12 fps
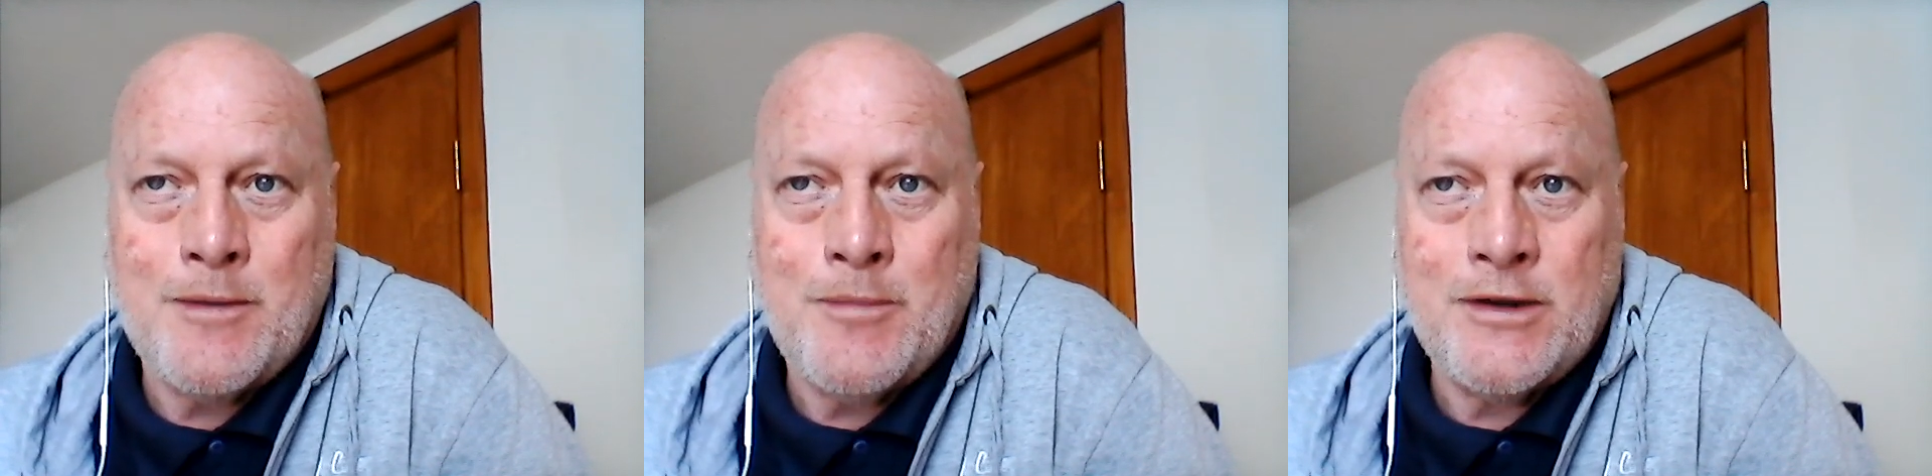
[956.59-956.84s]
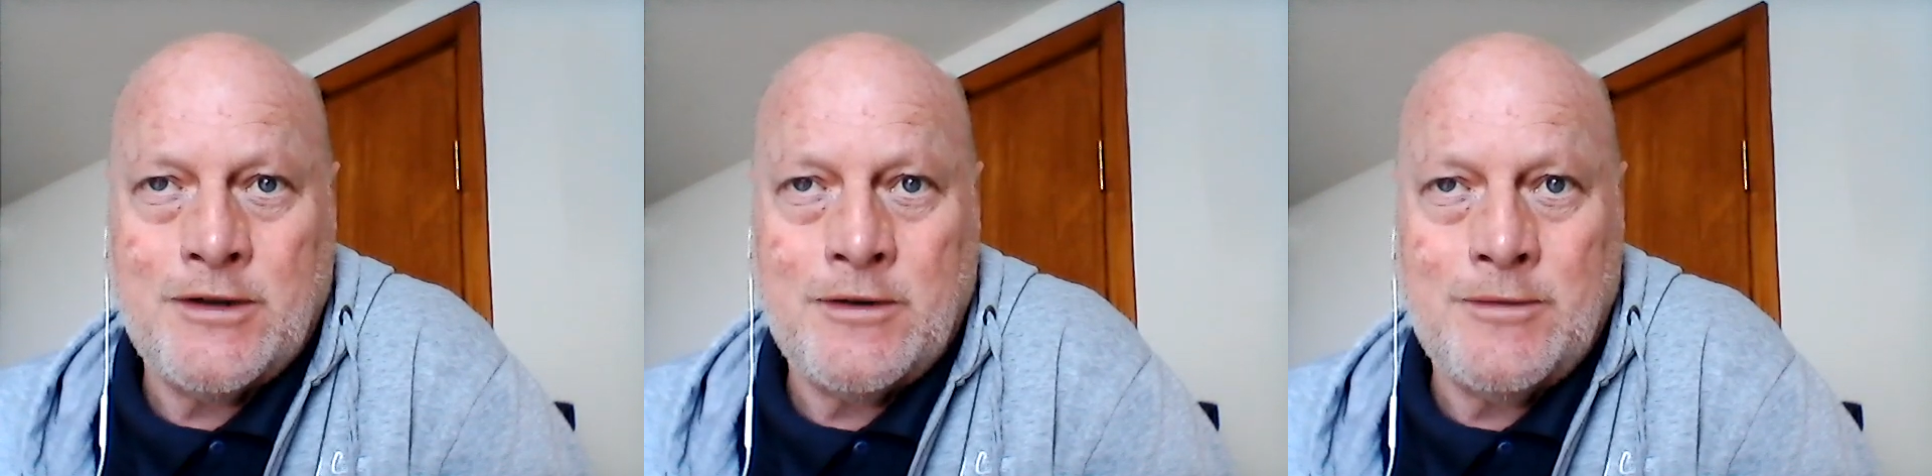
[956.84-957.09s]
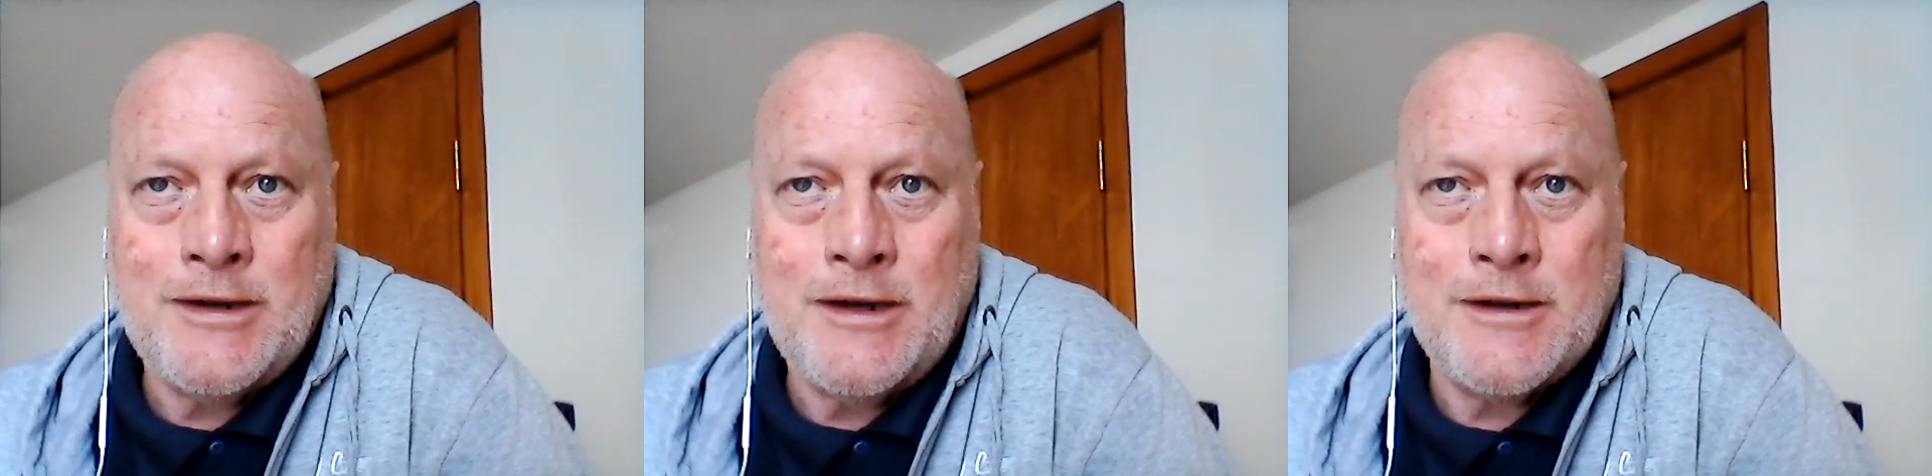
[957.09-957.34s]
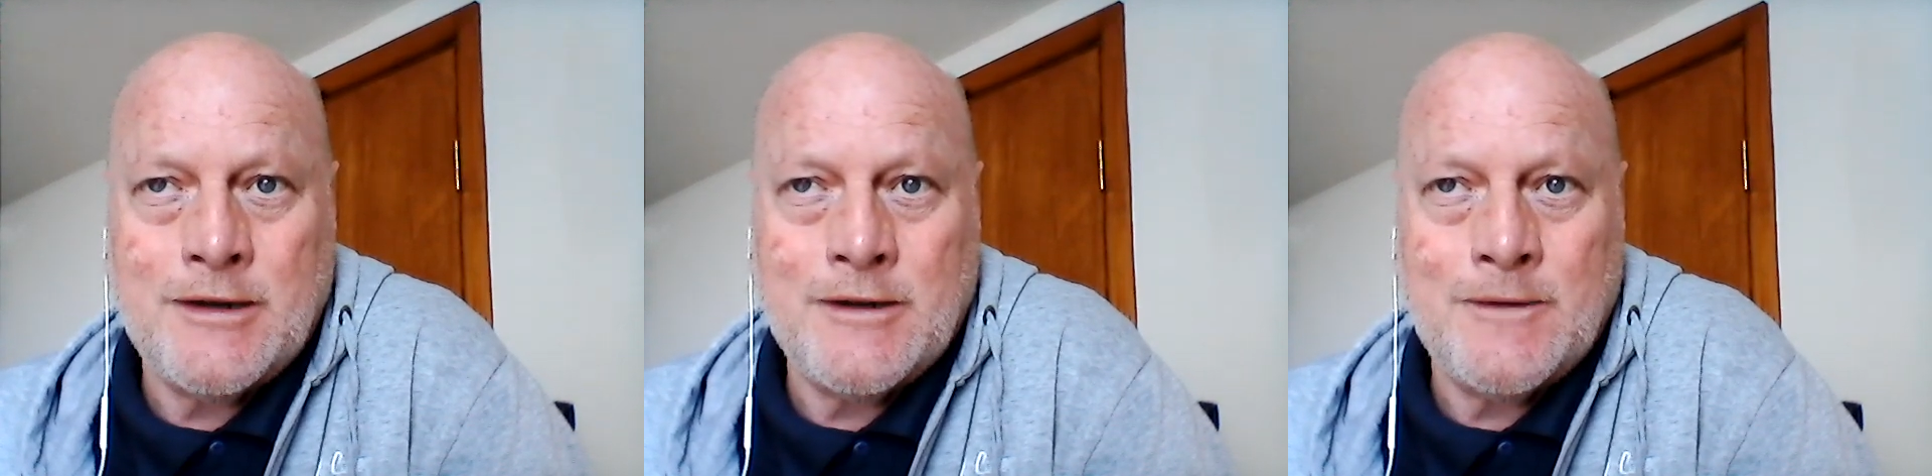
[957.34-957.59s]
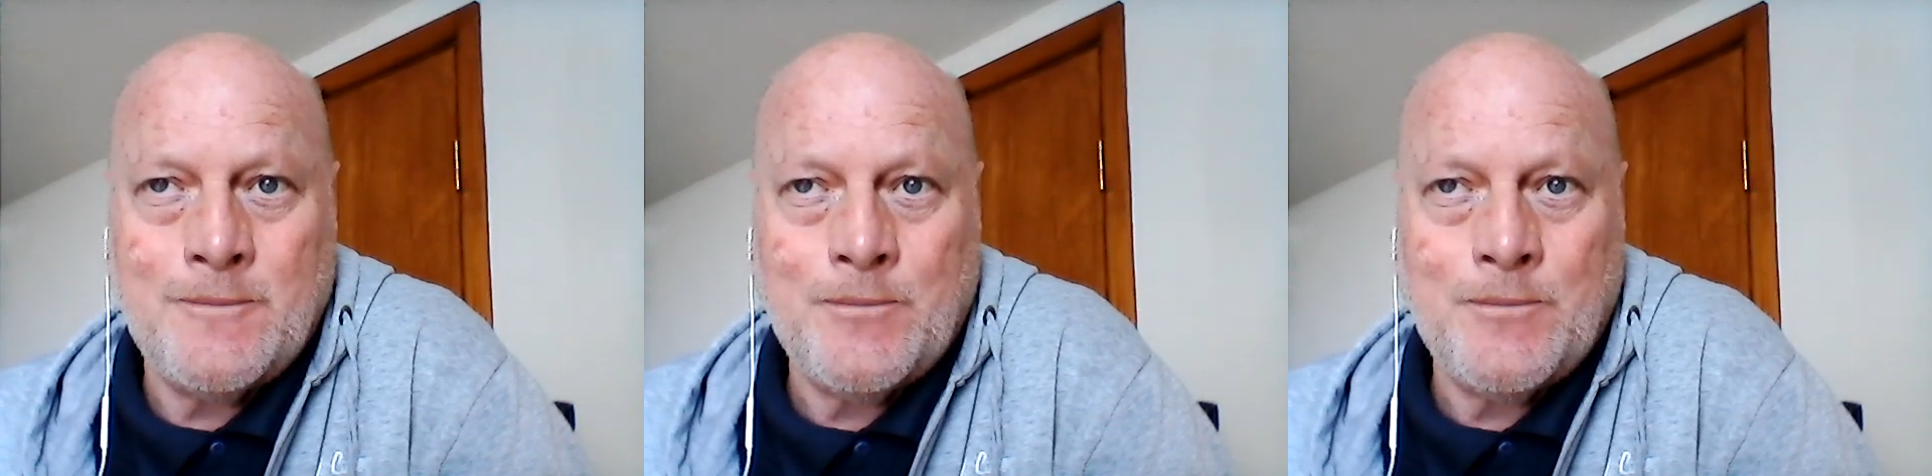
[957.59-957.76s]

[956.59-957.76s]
I doing here?